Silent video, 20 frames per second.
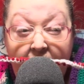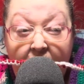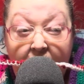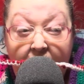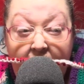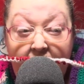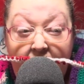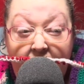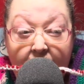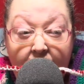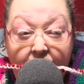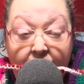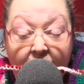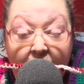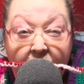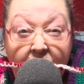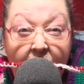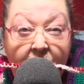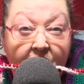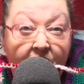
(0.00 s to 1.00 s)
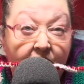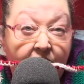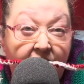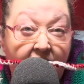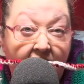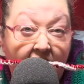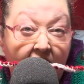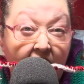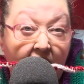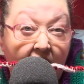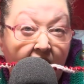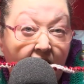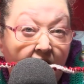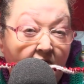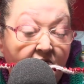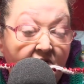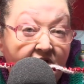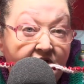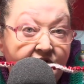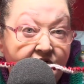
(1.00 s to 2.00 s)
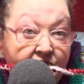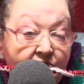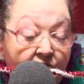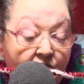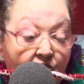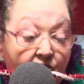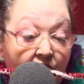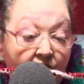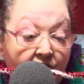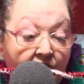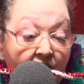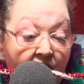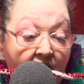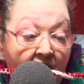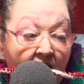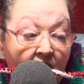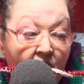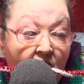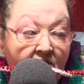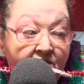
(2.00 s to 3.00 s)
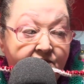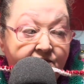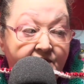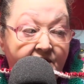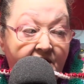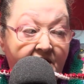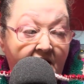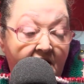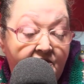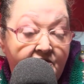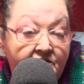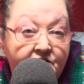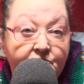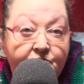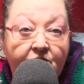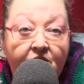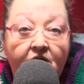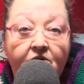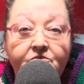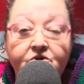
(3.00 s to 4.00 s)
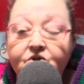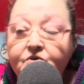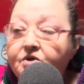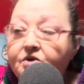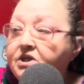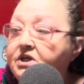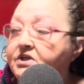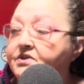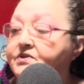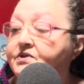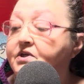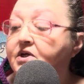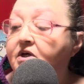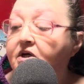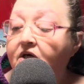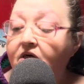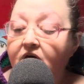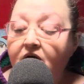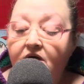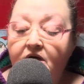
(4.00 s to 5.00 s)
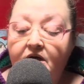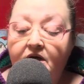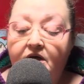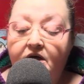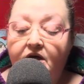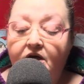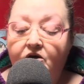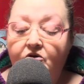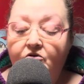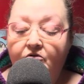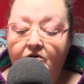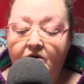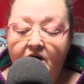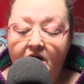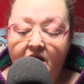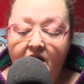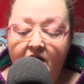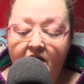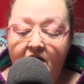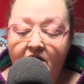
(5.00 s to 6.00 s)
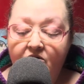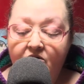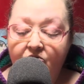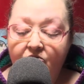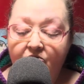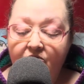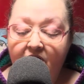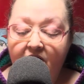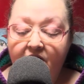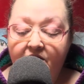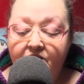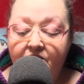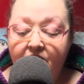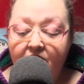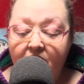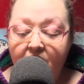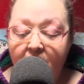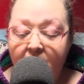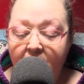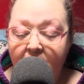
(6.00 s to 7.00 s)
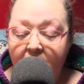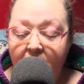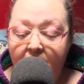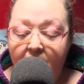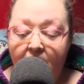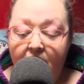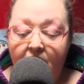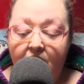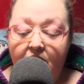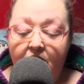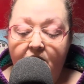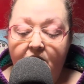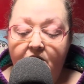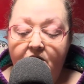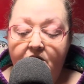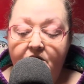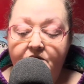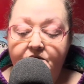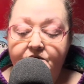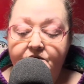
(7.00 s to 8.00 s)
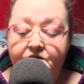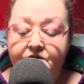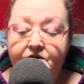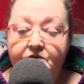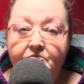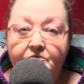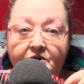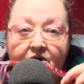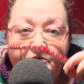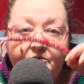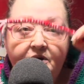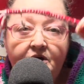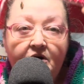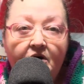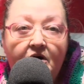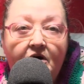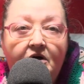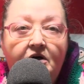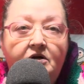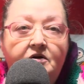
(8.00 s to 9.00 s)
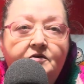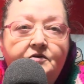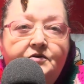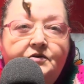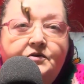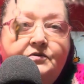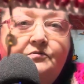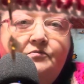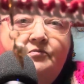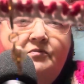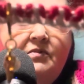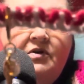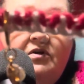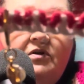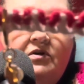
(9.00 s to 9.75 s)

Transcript: It'll probably be a little bit smaller than that once it gathers. But I'm doing this in a grey and a red, simply because, and I'll